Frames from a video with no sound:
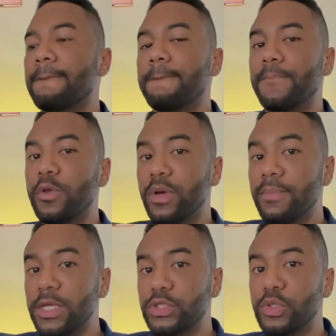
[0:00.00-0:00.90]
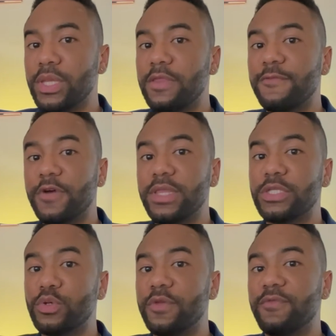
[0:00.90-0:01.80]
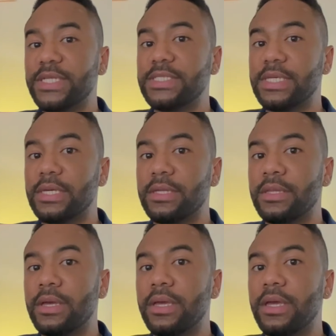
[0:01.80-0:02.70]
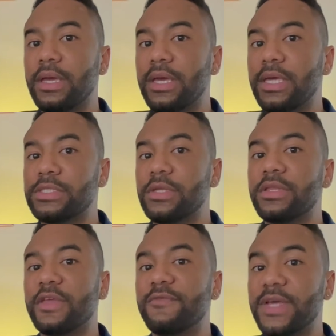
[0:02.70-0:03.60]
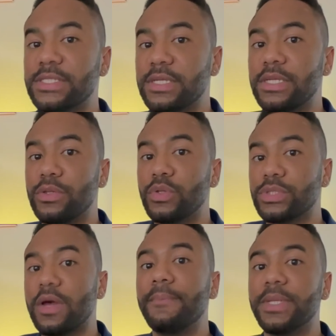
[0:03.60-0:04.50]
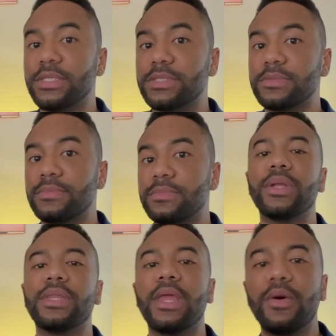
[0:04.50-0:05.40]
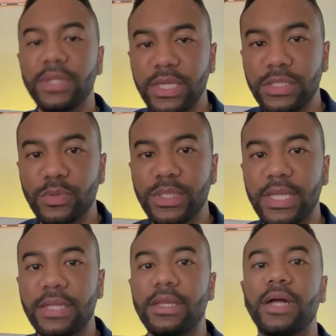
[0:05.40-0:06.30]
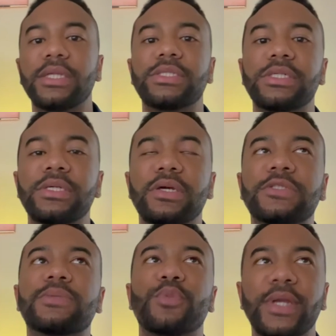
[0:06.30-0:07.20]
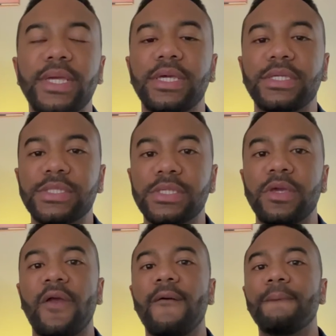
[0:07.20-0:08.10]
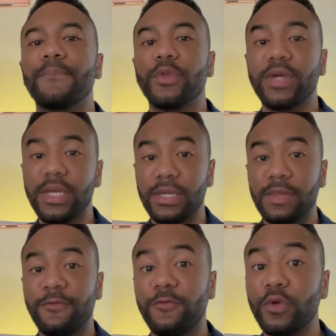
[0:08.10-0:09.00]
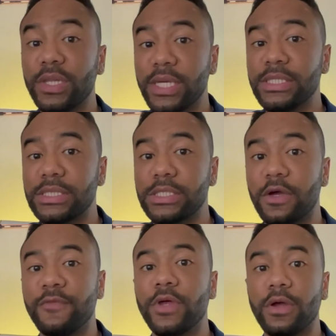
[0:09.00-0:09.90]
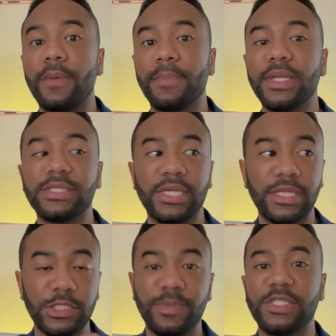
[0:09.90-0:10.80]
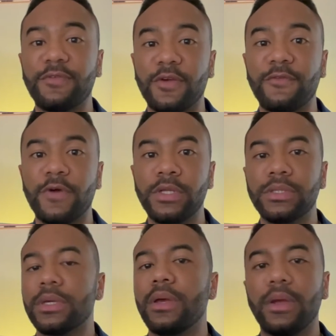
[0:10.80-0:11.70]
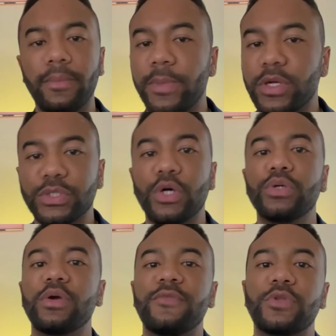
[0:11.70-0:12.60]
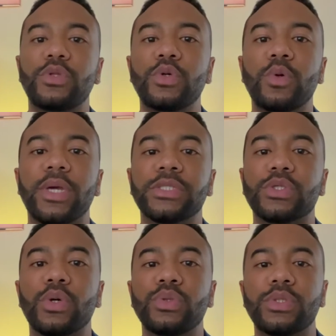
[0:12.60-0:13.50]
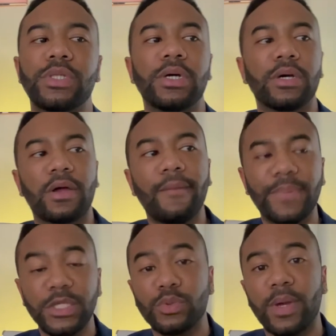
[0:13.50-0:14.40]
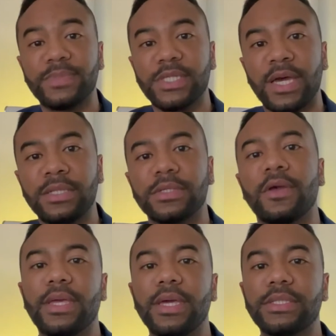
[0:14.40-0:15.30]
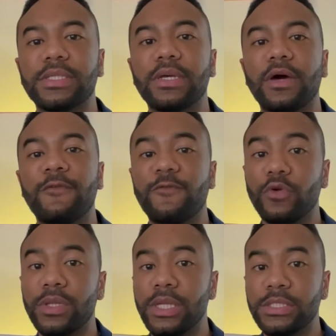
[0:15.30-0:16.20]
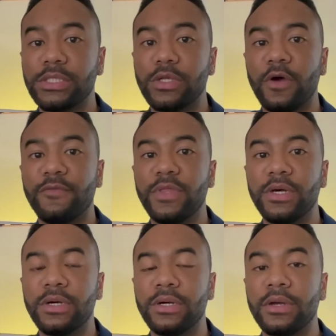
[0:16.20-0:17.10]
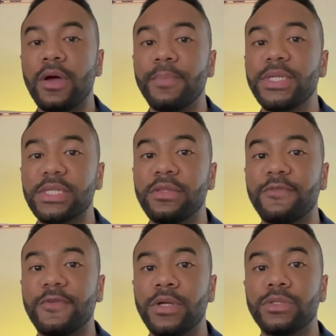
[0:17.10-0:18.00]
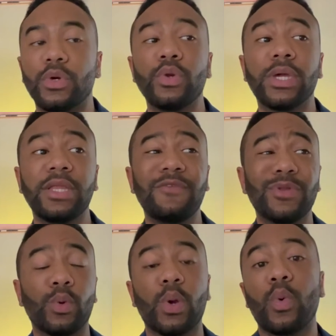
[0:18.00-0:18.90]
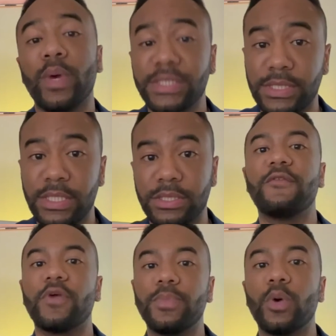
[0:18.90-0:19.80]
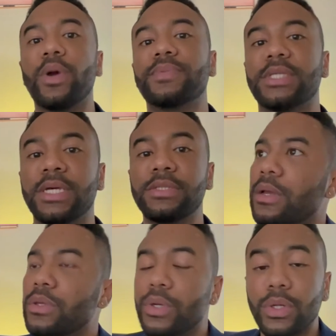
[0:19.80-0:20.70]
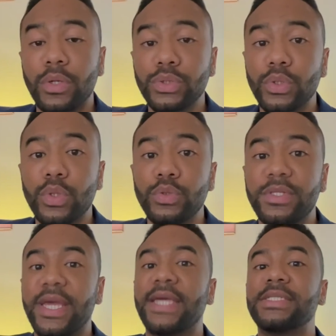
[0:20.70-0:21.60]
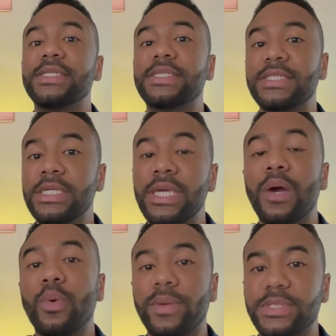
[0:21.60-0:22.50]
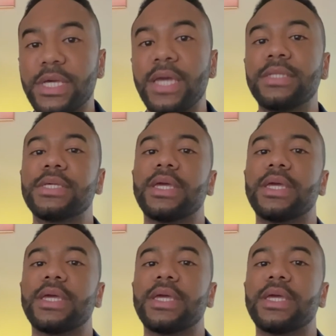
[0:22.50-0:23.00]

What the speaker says: you want to make sure that the fund that you're investing in is not invested in those companies. Nowadays with technology, it's pretty easy to get a full list of the companies in a specific fund because all you have to do is go to the company's website, get a full list of the companies in the fund, or you can even request it from the website. You could also go to the SEC website